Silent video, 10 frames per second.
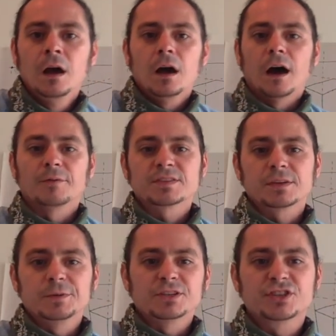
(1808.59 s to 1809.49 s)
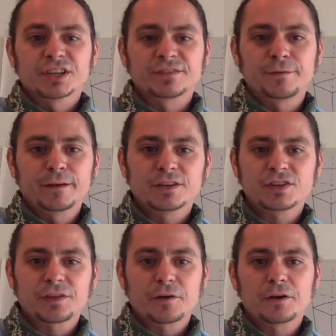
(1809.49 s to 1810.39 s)
Obviously, we just
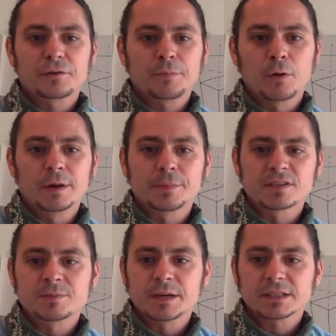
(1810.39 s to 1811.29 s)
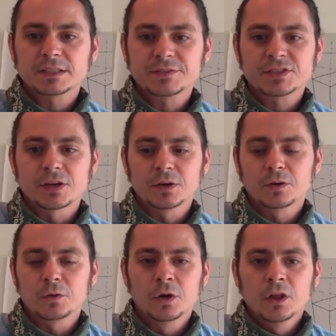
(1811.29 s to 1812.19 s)
finished third point perspective,
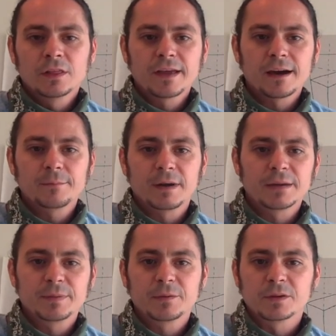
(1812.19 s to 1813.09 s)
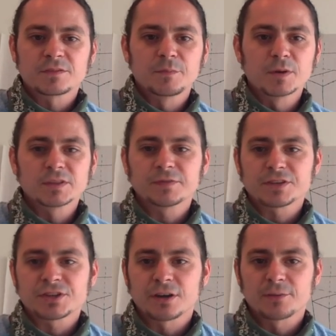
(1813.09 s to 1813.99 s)
so that might be what's most
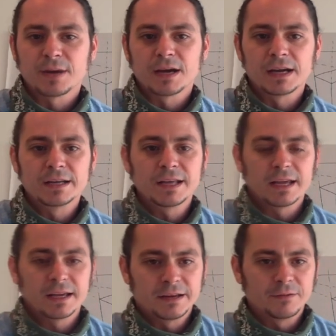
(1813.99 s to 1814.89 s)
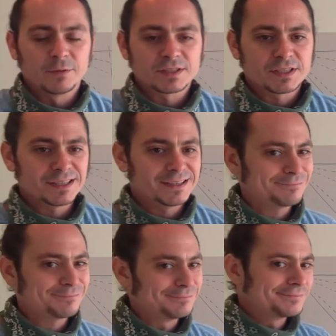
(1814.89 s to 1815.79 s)
fresh in our mind. And once
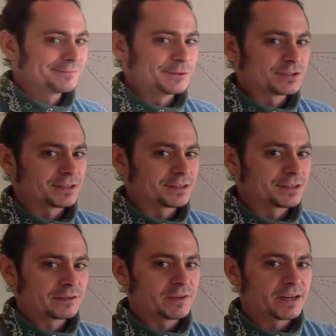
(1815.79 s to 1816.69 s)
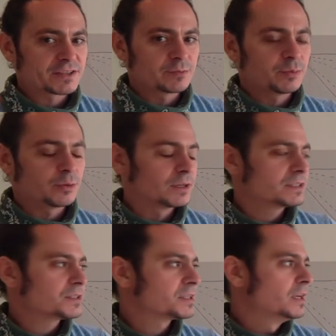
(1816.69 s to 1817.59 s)
again, using 3 vanishing
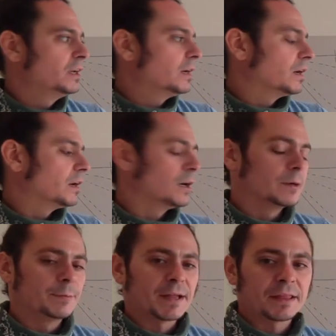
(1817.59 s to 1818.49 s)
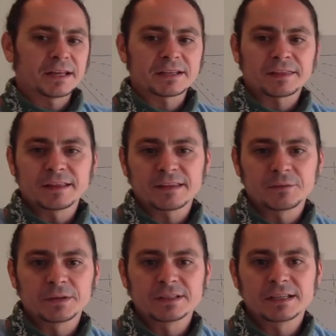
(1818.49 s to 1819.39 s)
points, I'd like to think that
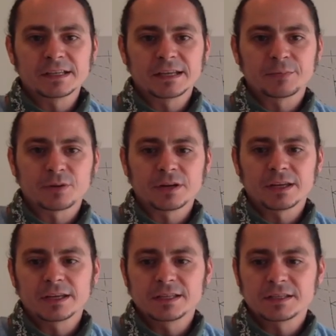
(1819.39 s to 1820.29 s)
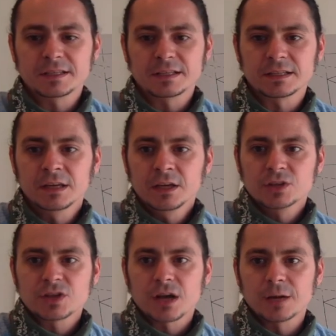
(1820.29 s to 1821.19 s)
we did a pretty easy
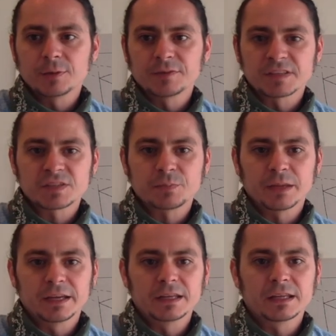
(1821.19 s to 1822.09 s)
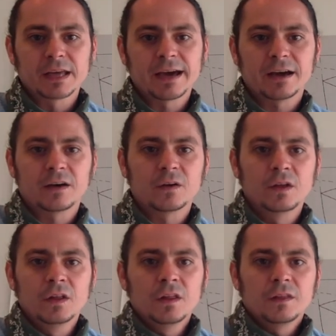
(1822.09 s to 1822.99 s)
job of explaining how
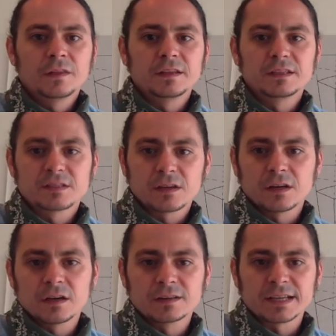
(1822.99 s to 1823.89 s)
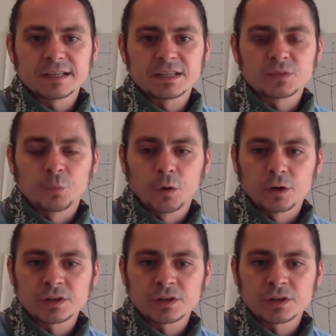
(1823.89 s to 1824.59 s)
these techniques work.